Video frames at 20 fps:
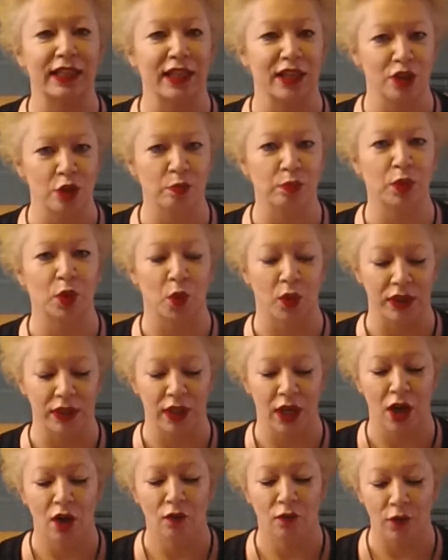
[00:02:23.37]
and deployed
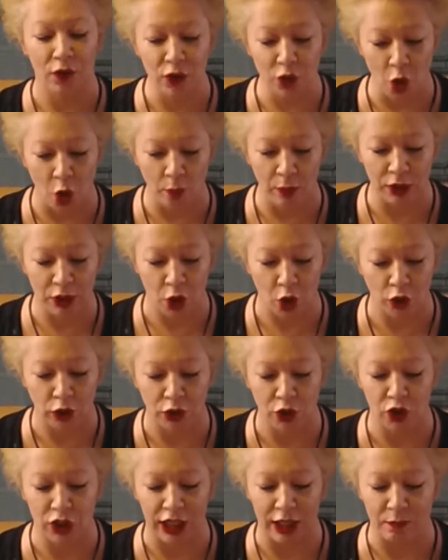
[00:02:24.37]

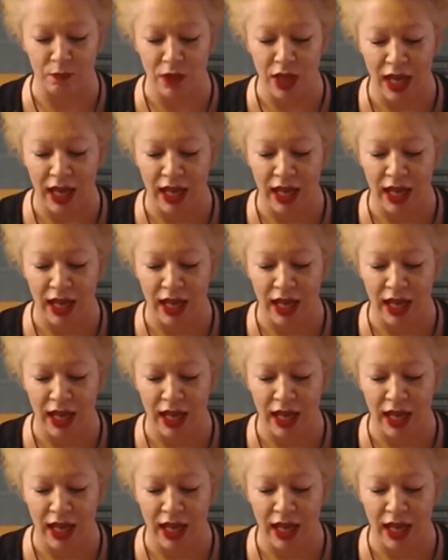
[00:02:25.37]
phenomenology.